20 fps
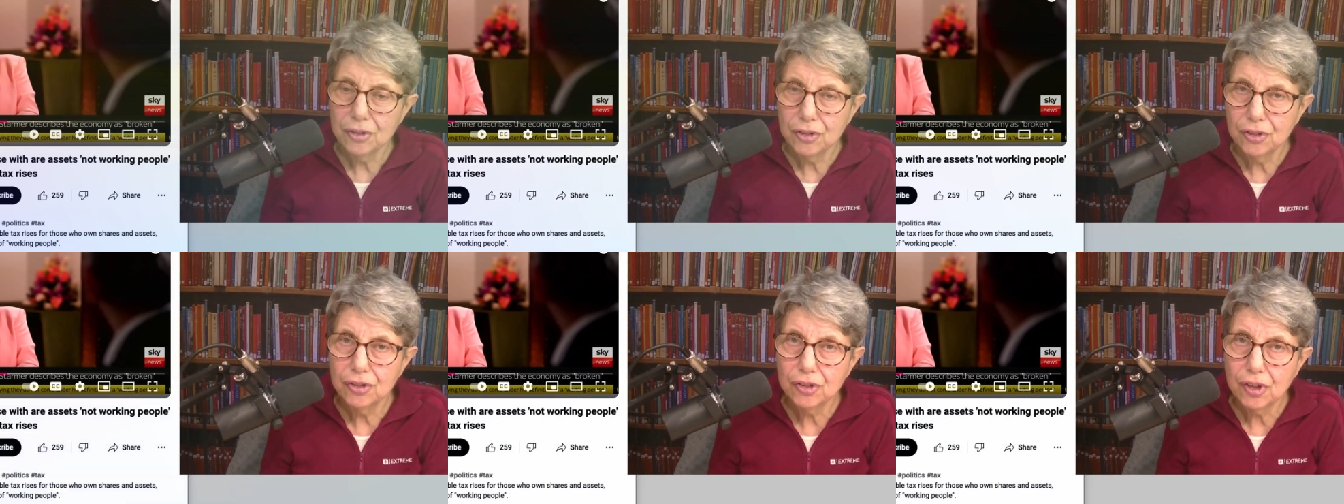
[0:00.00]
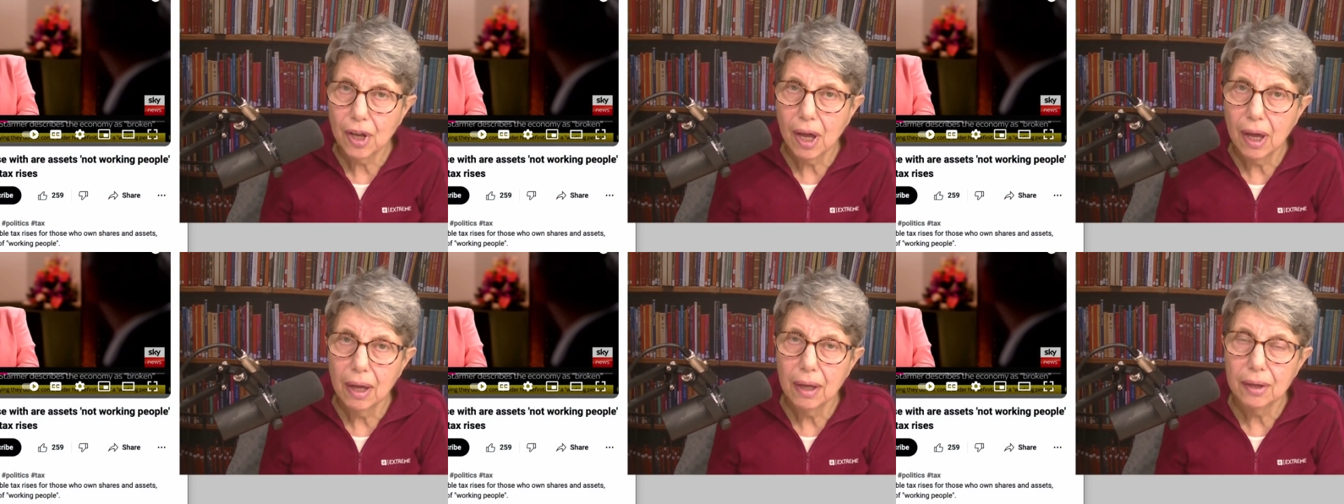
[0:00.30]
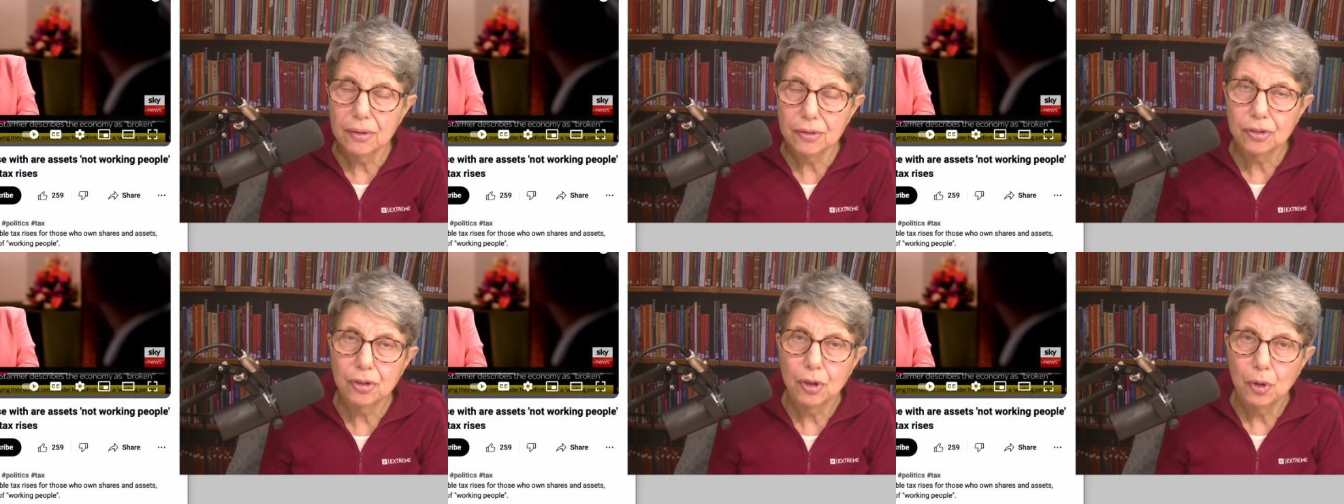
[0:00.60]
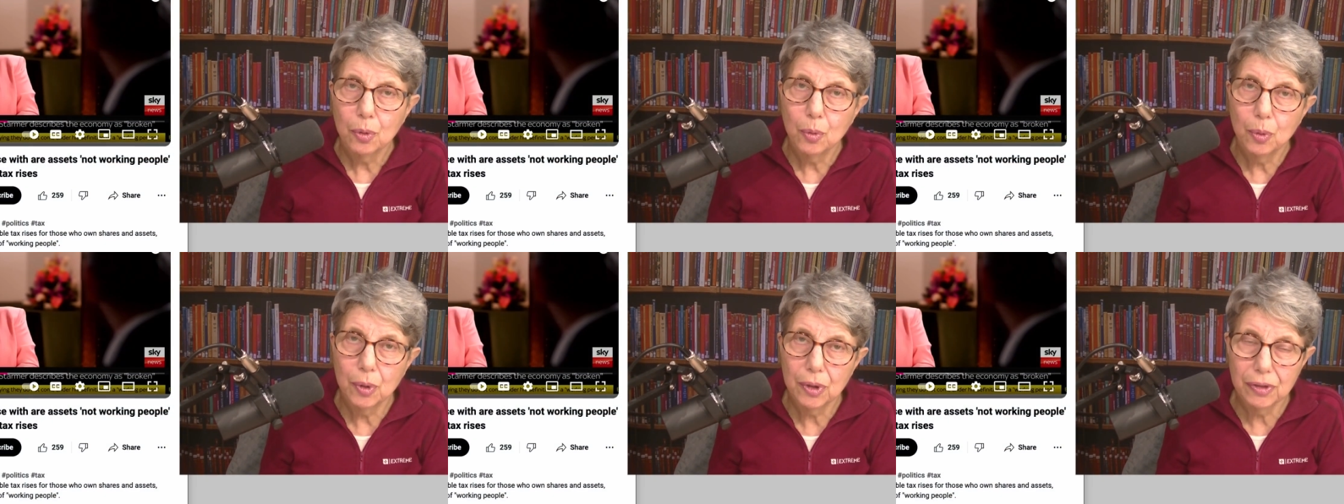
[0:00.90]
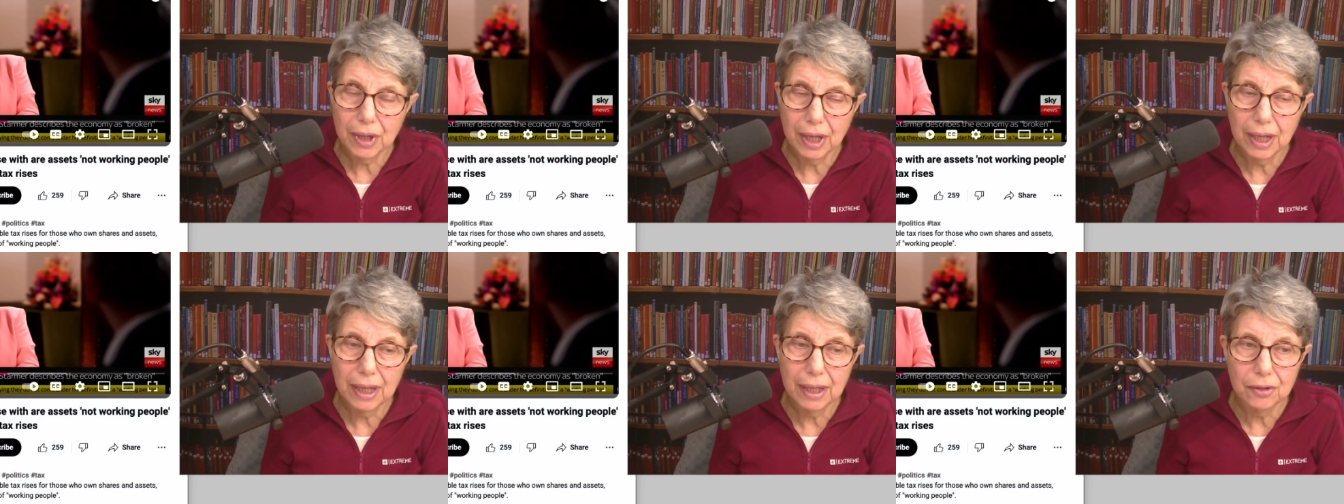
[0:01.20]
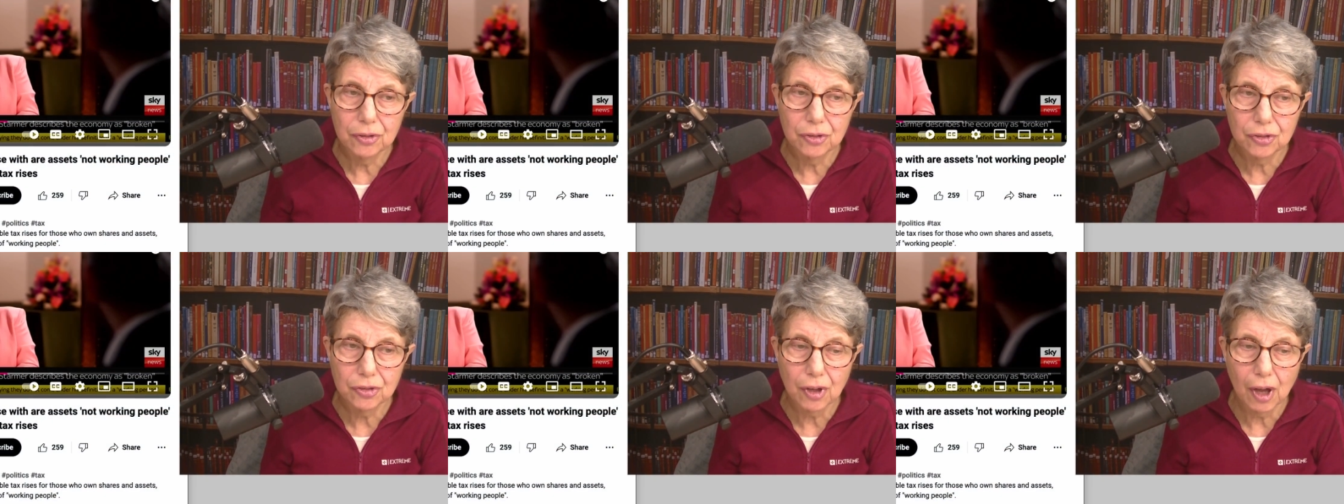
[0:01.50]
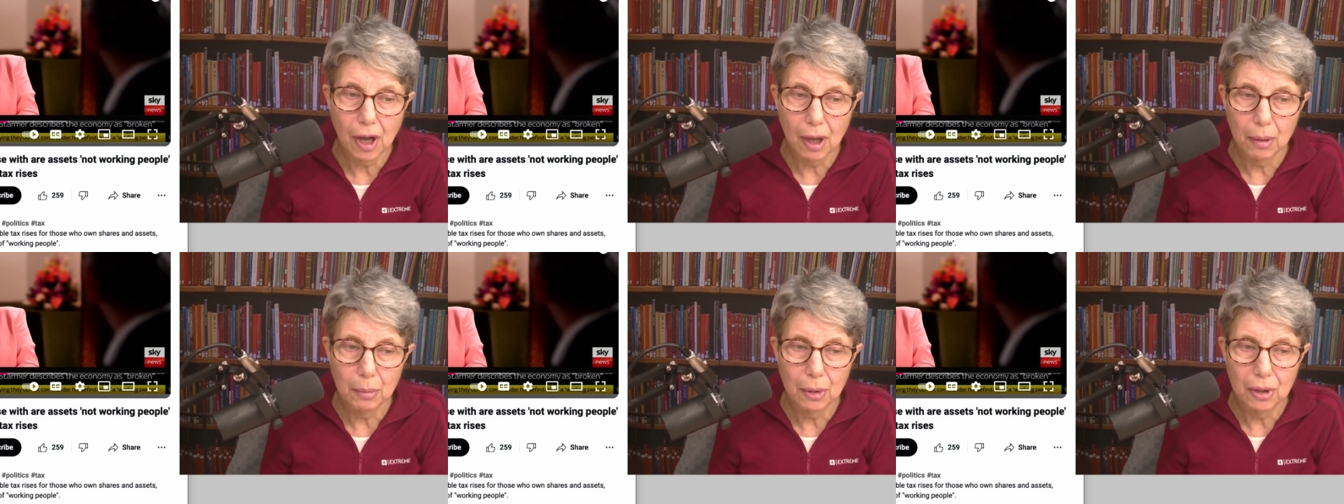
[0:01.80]
start with Keir
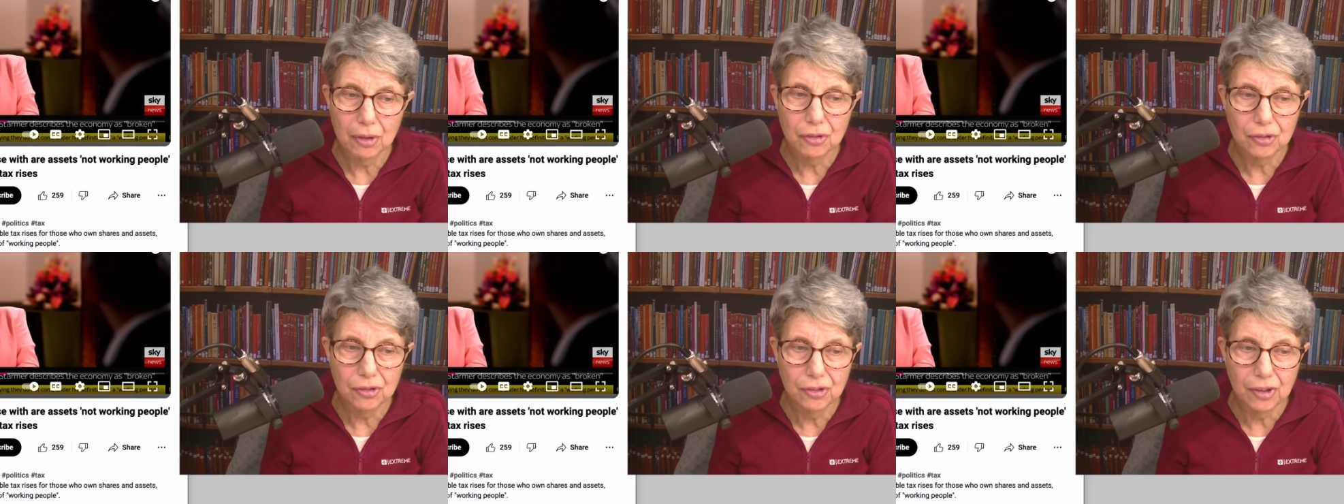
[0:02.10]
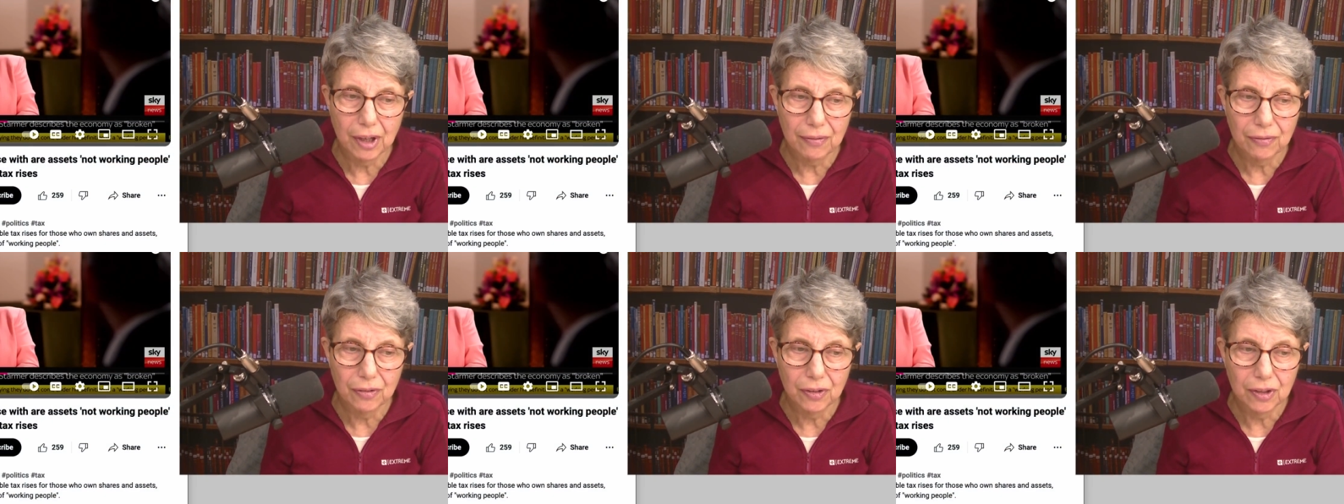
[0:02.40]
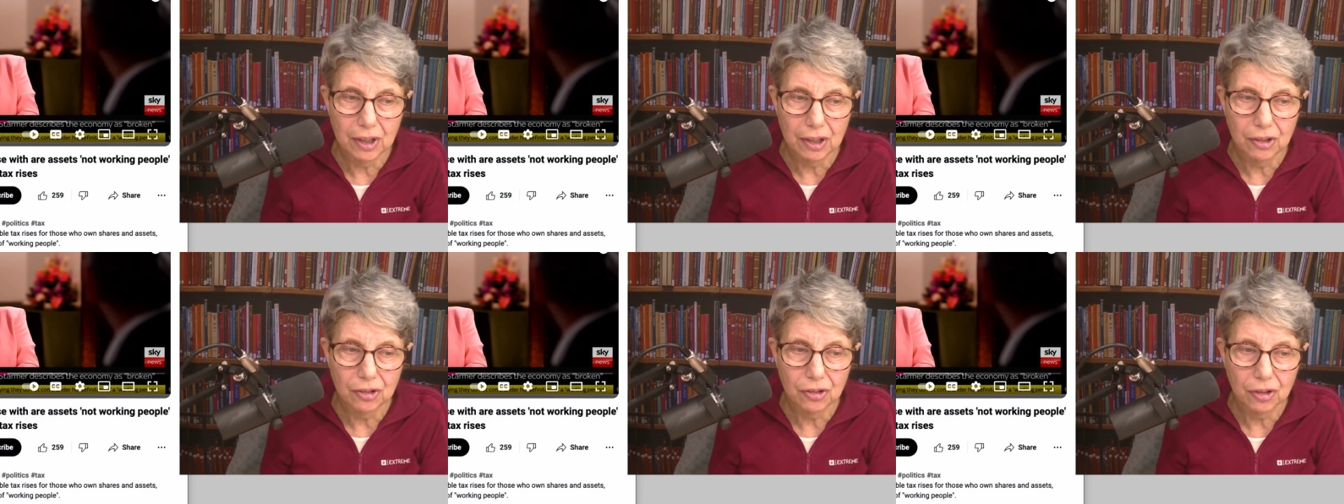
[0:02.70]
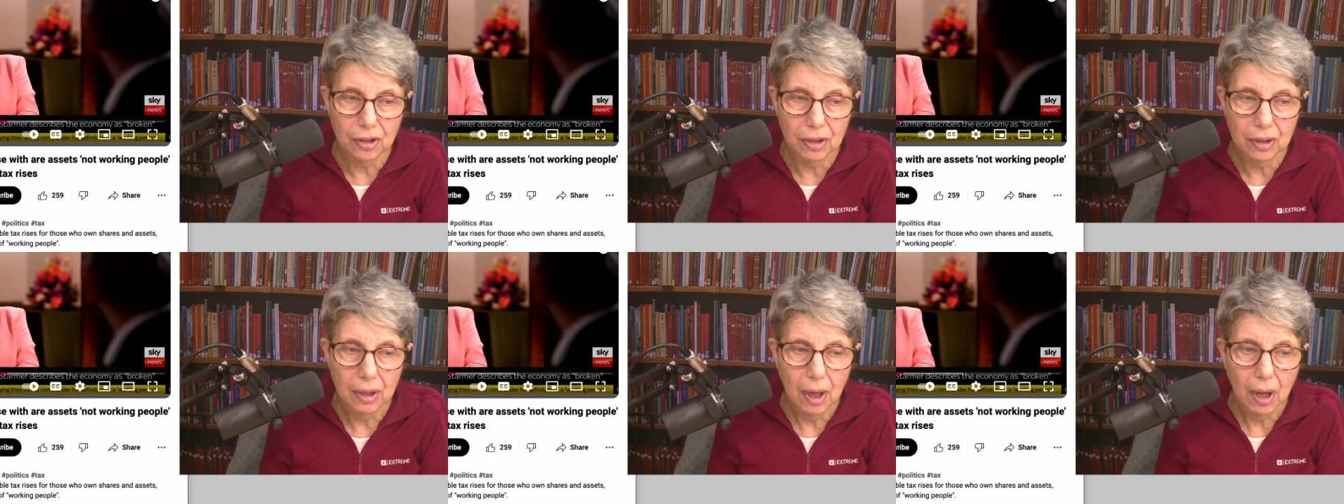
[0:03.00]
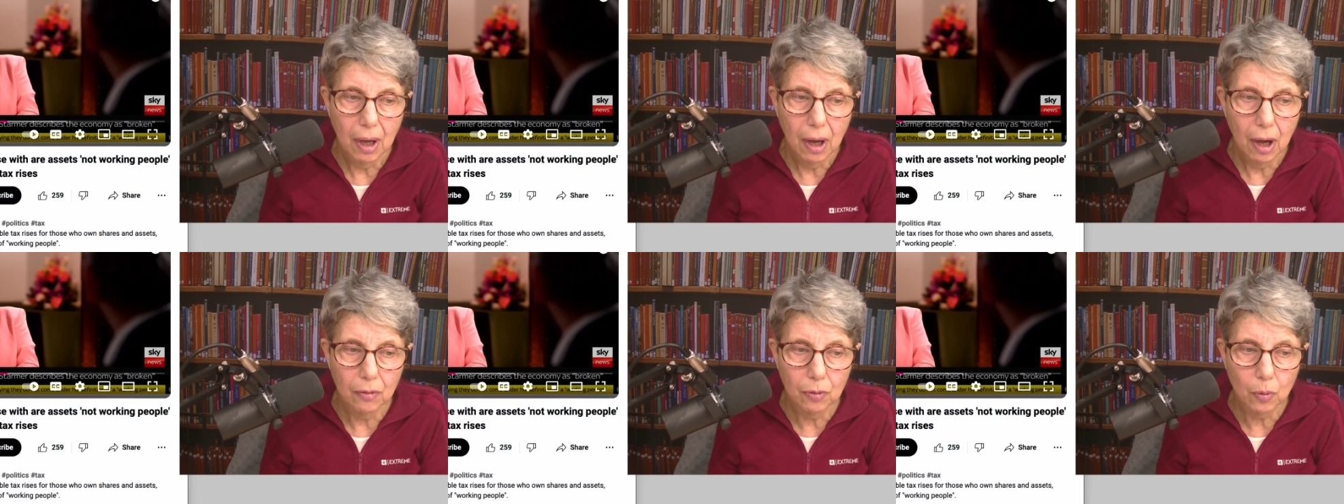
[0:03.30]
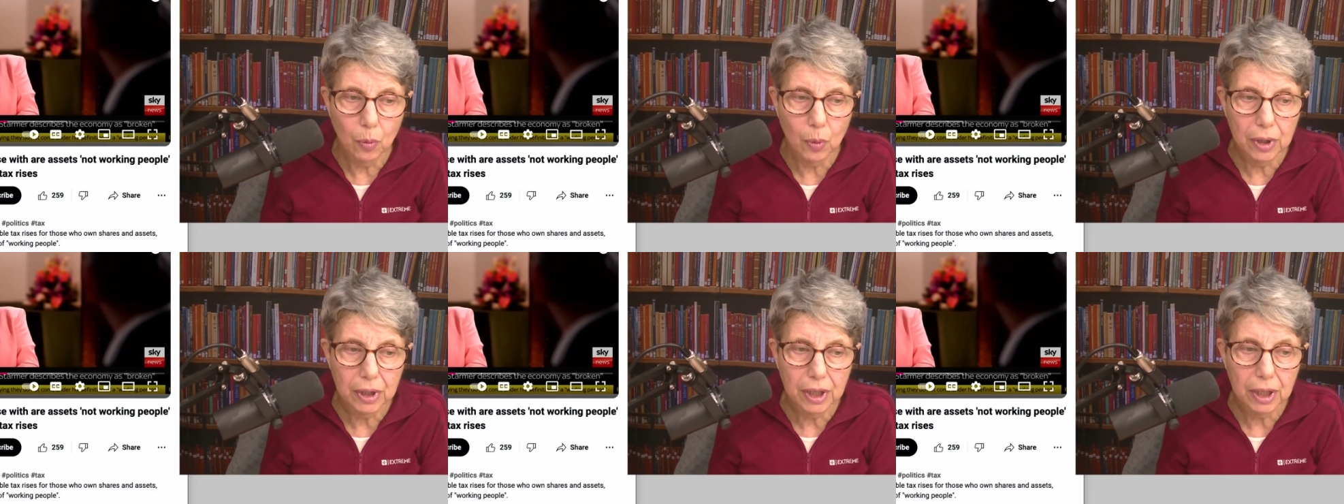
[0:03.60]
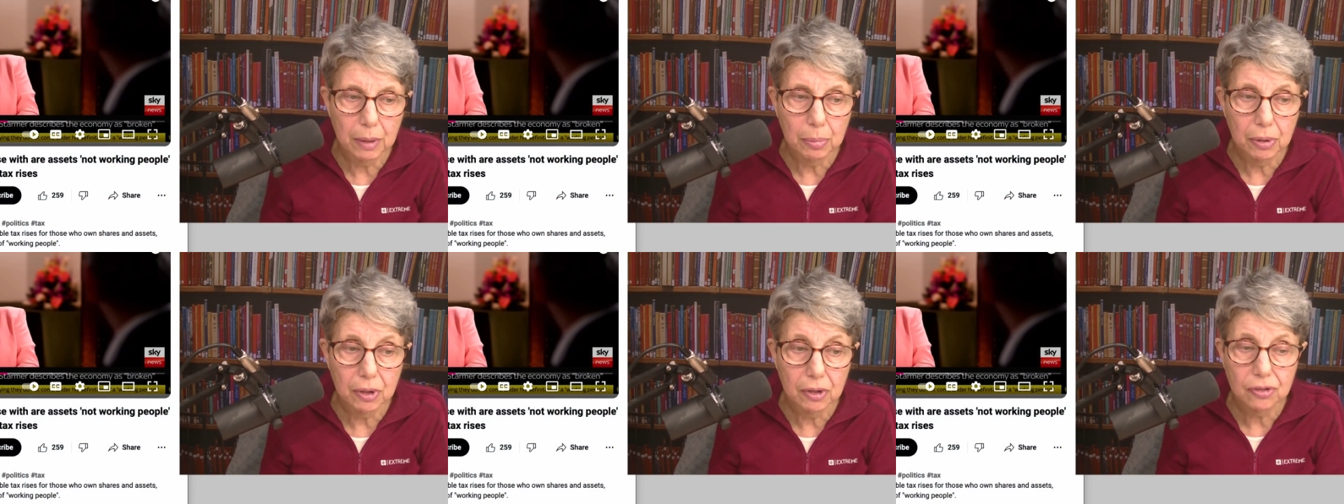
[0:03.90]
Starmer's definition of a
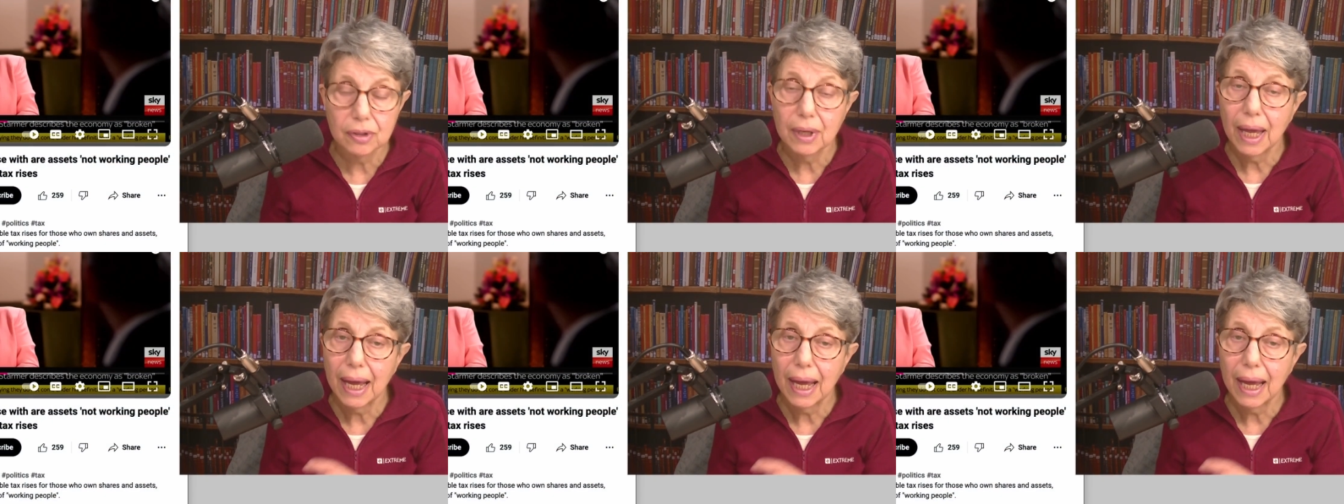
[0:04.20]
working person.